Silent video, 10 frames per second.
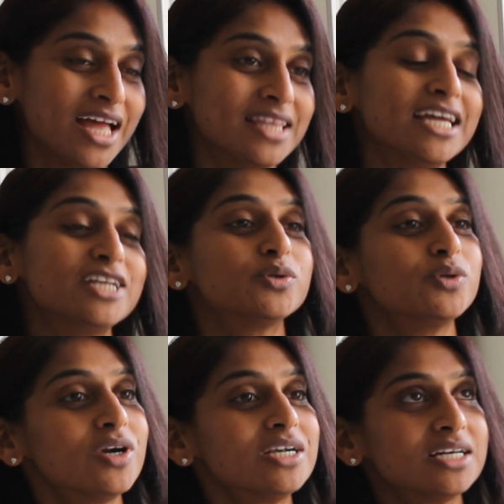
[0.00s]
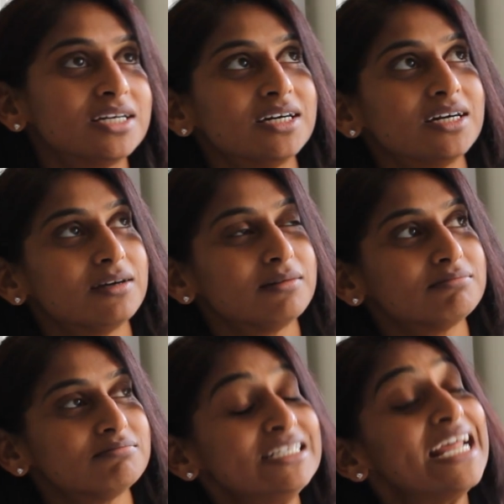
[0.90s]
They do not
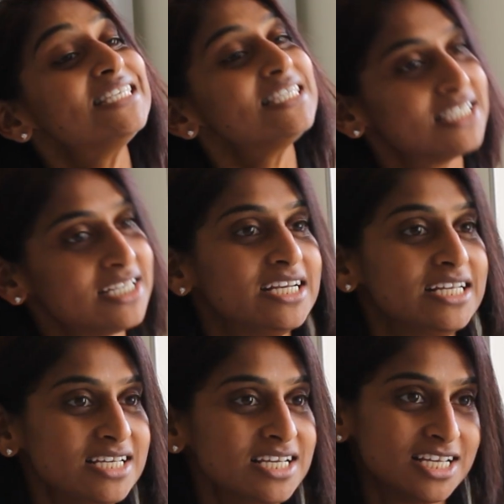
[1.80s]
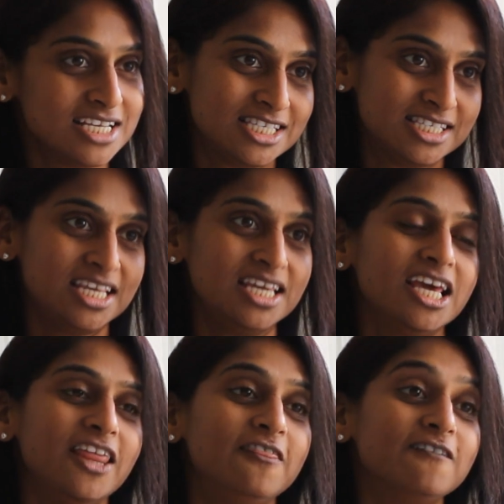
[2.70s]
necessarily
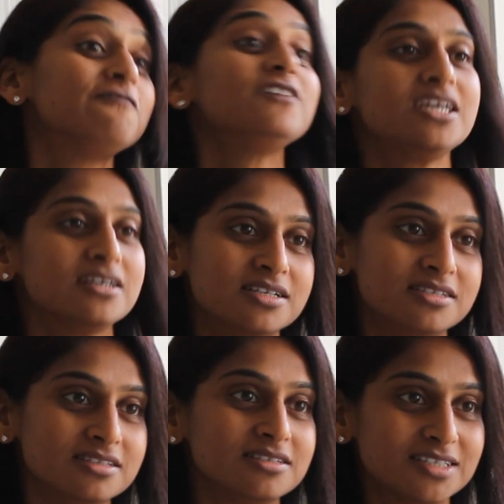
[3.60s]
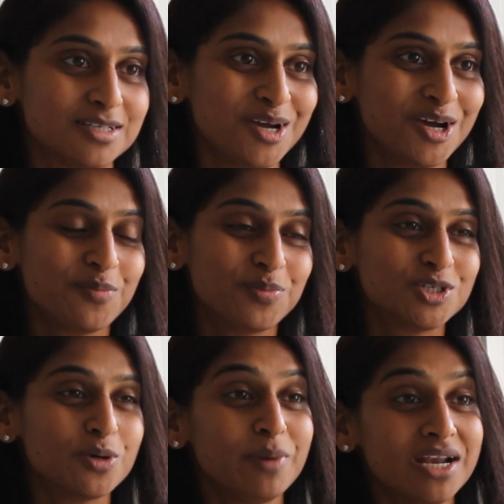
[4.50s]
see the weaknesses.
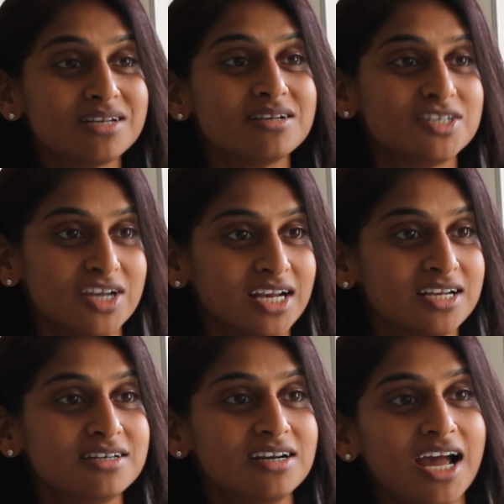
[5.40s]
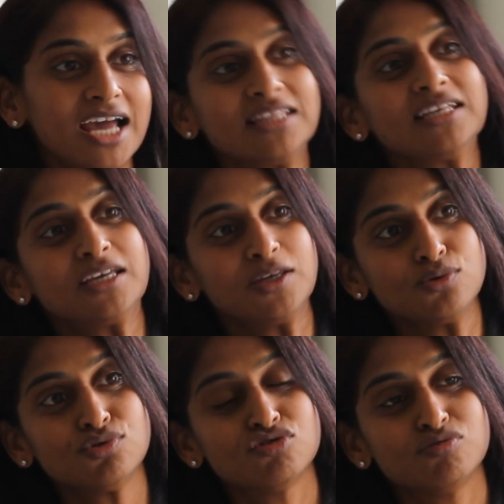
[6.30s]
But your mental trainer, I think
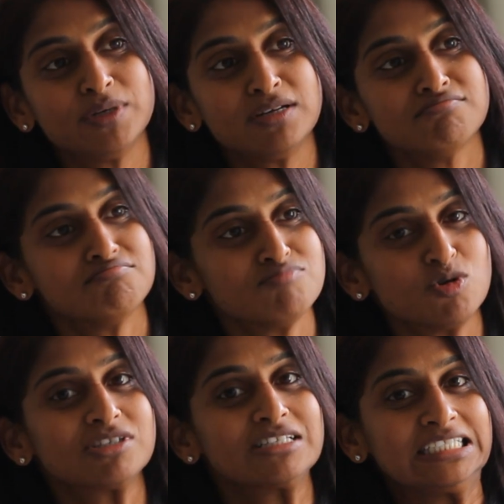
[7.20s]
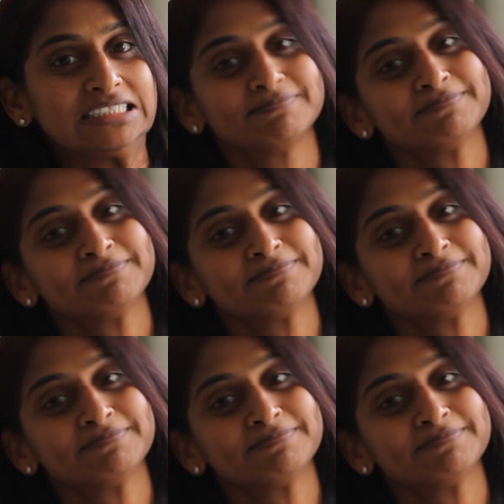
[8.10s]
you should be mostly